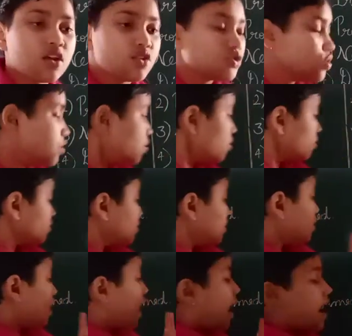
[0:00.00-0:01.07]
So
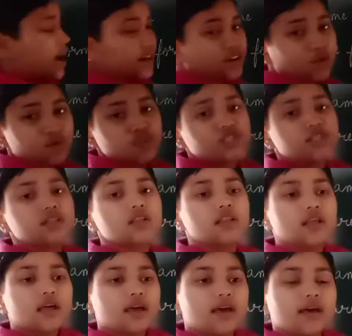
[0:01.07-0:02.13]

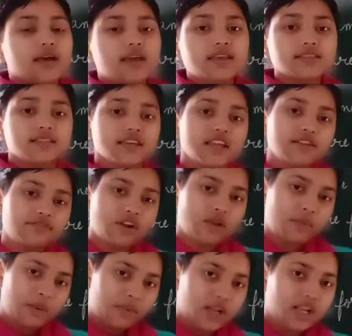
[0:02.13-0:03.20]
hydrogen is an
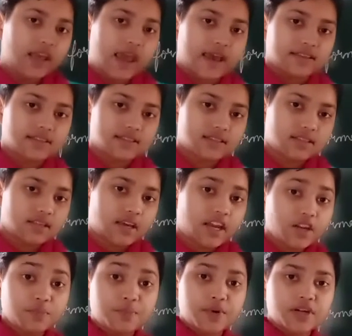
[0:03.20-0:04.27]
inflammable gas.
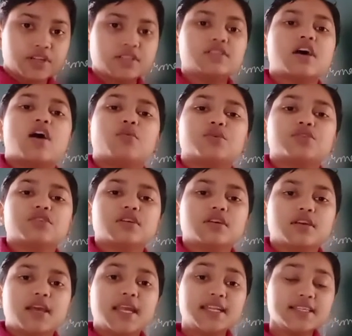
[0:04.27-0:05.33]
It burns out.
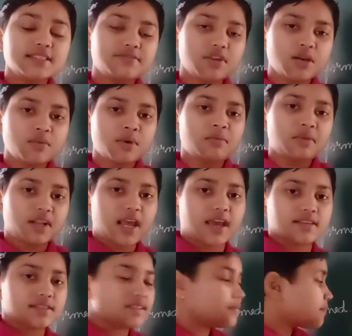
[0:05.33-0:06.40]
It is flammable
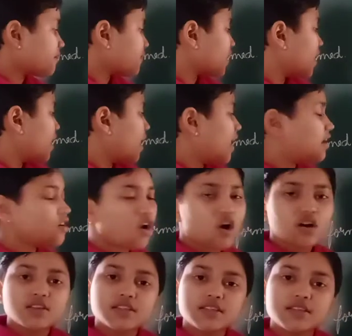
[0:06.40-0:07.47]
gas. And
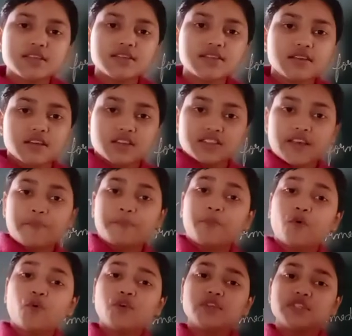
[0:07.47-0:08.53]
oxygen
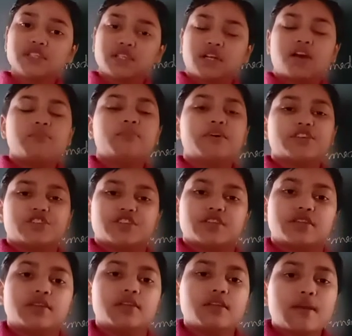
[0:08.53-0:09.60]
supports
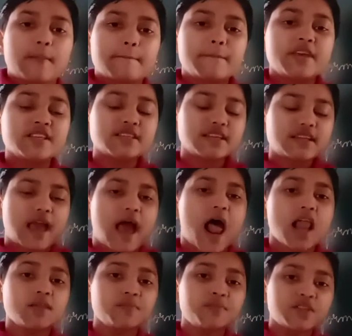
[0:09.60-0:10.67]
combustion. Means it
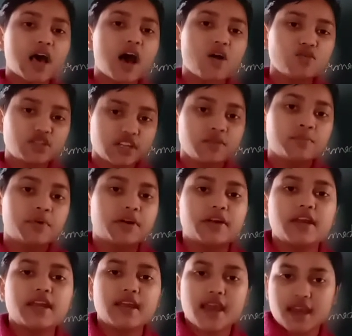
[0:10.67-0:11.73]
helps out in
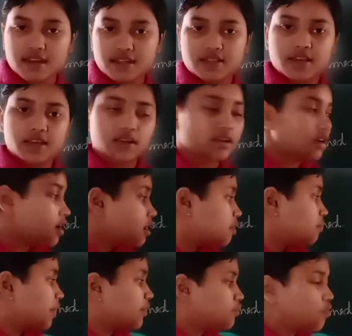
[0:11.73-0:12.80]
burning anything.
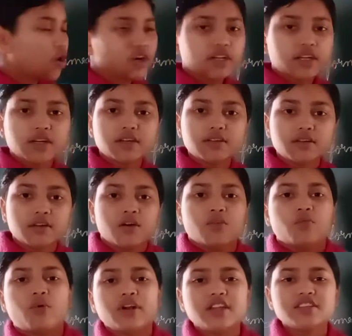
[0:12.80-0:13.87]
But water,
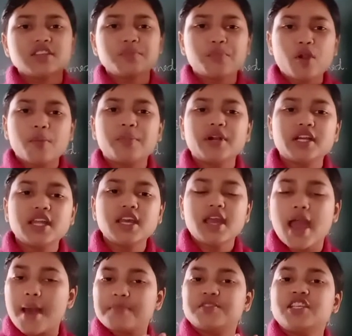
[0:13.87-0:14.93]
what is the property?
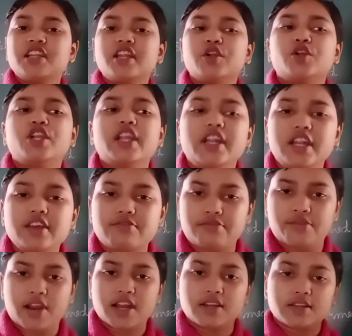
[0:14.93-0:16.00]
Absolutely
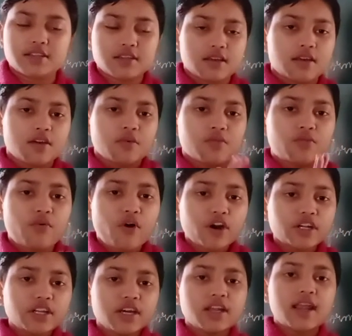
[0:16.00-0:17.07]
different.
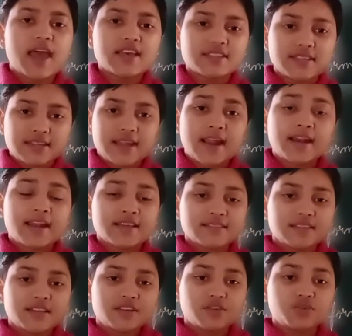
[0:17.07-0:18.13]
Water has the
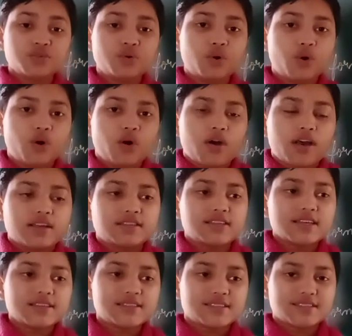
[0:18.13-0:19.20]
tendency to
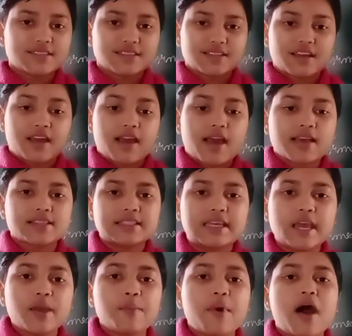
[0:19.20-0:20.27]
just
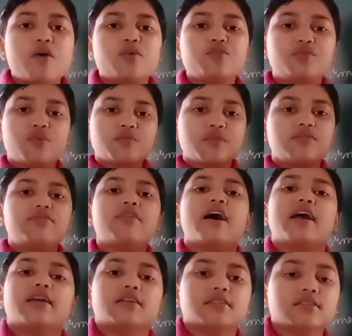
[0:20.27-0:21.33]
escape out from the
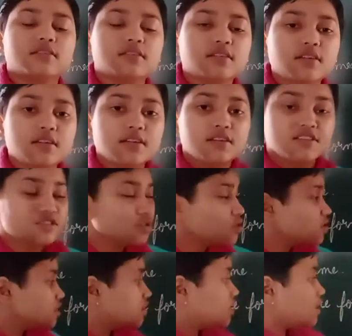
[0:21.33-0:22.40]
fire. So
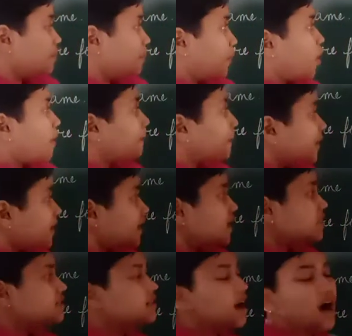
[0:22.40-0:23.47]
the
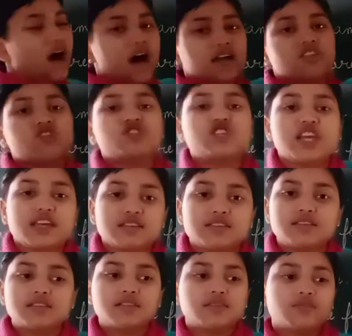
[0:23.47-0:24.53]
properties are
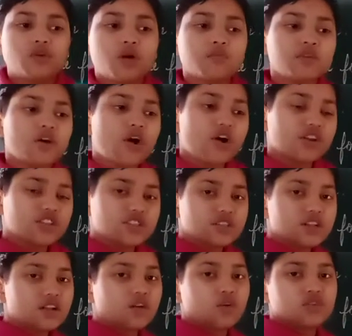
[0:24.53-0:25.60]
changed from the
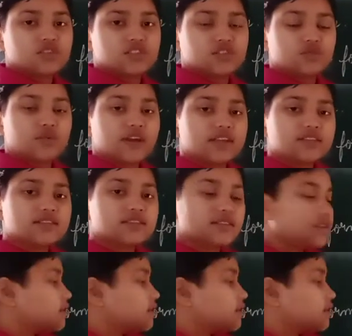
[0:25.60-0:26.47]
original constituents.